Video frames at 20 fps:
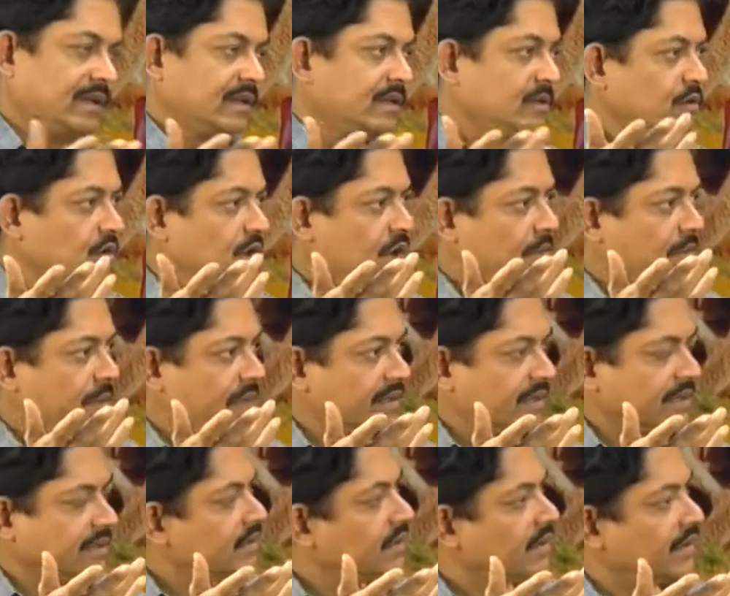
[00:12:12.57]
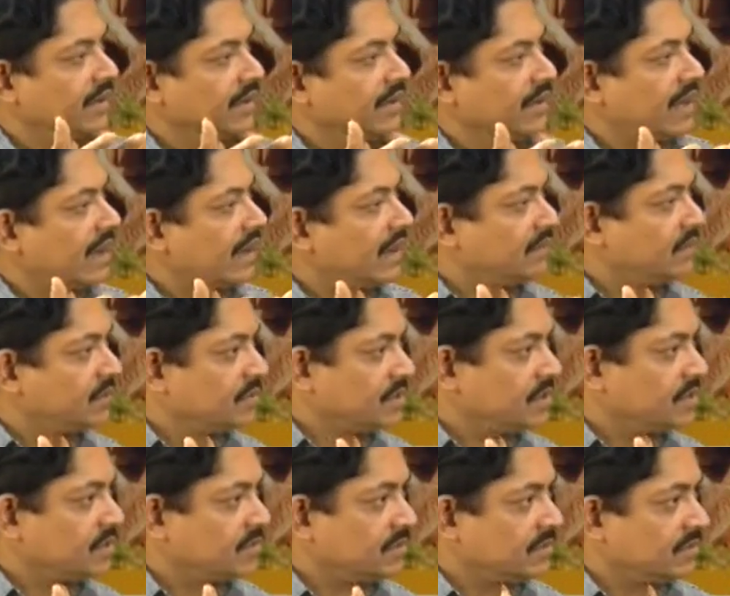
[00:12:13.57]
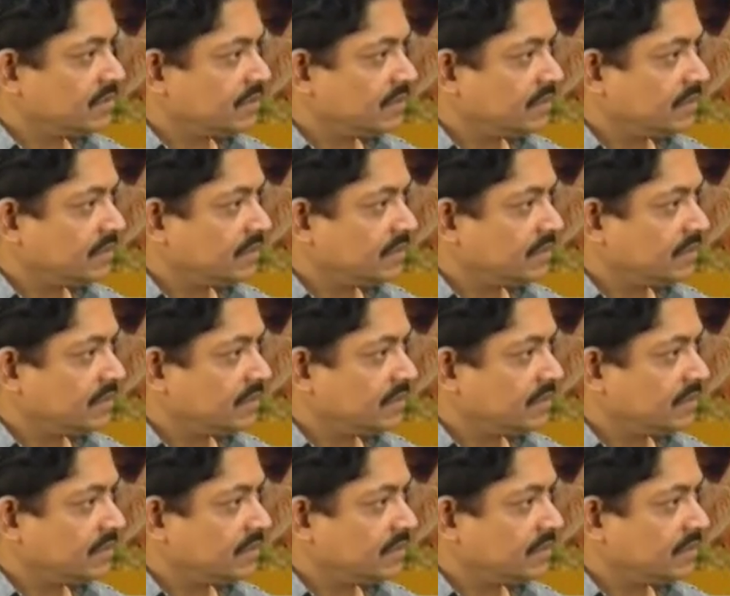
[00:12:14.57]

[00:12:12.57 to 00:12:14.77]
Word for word: You operate in your area, I have no issues